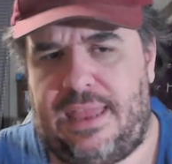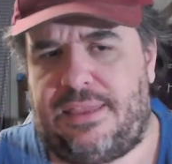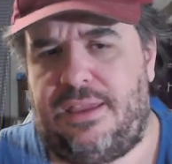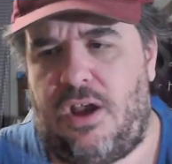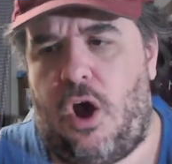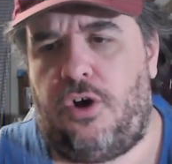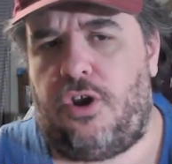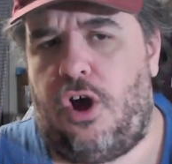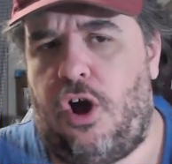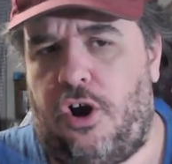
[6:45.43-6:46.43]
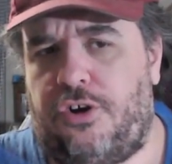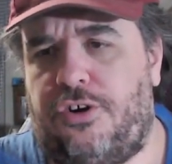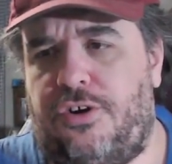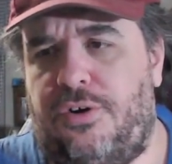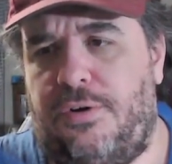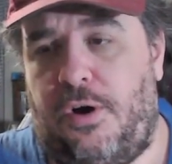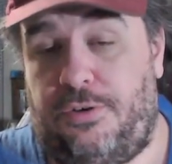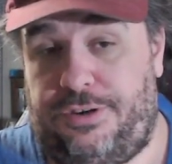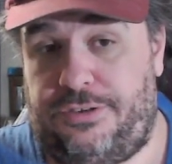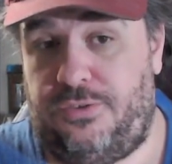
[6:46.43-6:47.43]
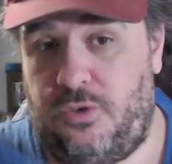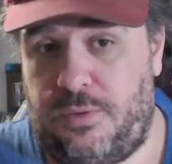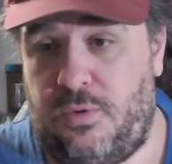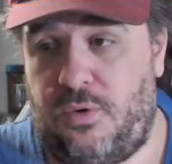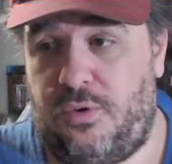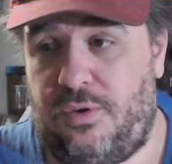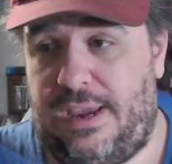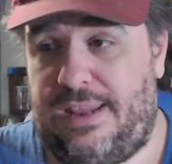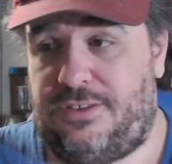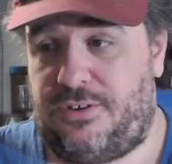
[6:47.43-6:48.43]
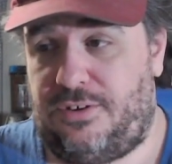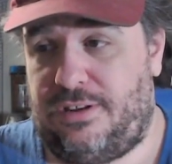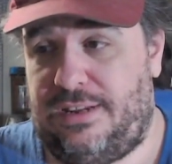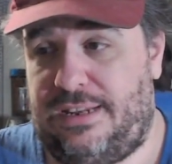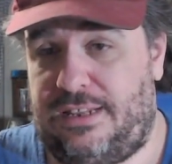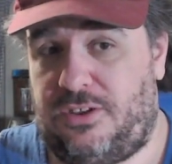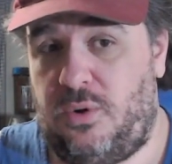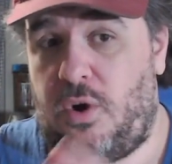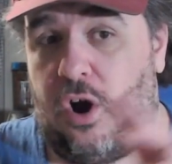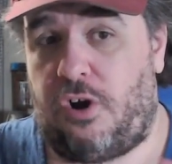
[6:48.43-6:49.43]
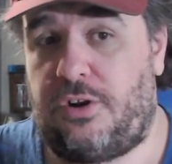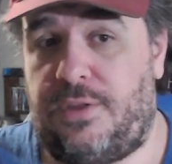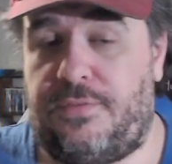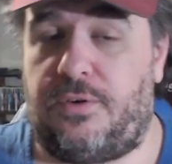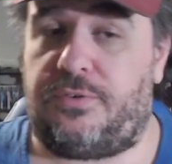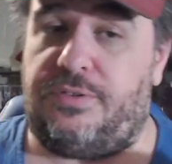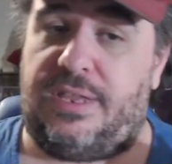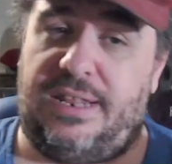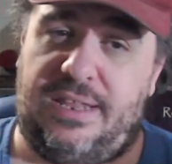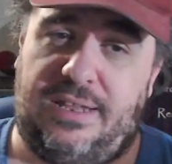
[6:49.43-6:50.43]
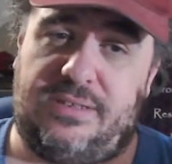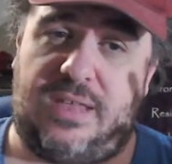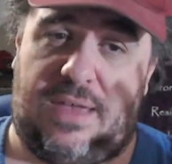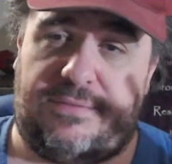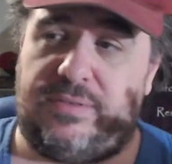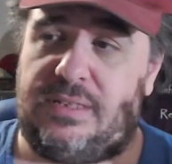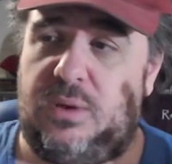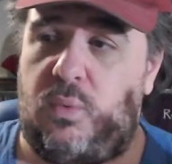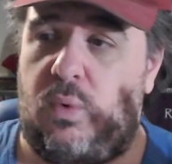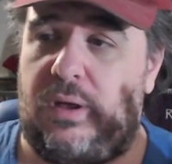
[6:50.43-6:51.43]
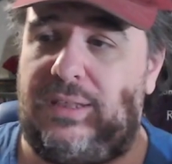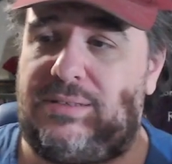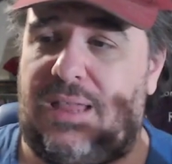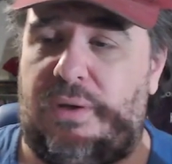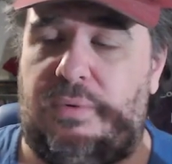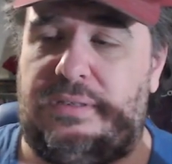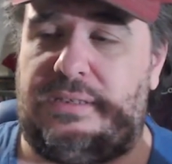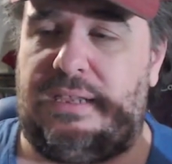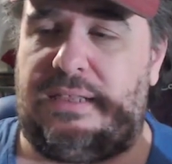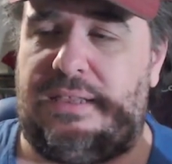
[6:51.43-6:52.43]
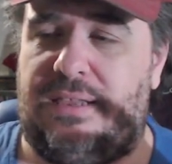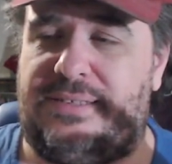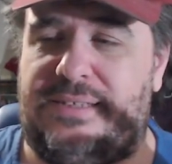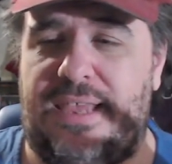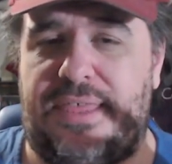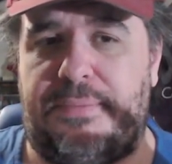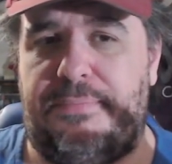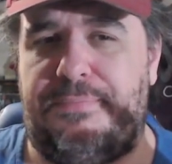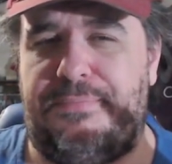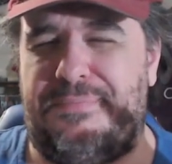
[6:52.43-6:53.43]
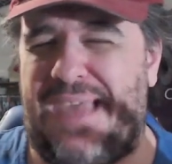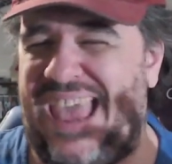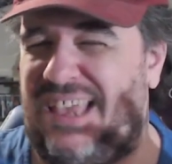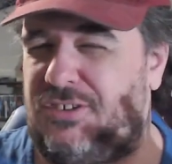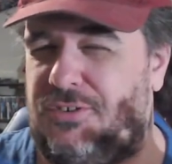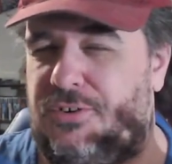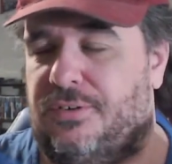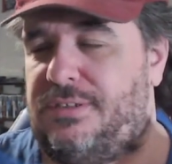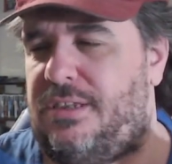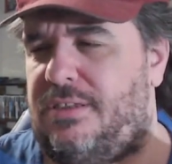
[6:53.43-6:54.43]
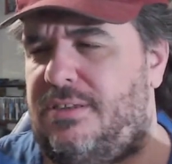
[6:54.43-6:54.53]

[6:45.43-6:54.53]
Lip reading: on just normal, and certainly the two harder difficulty settings, obviously one is like, was it Sith Master is the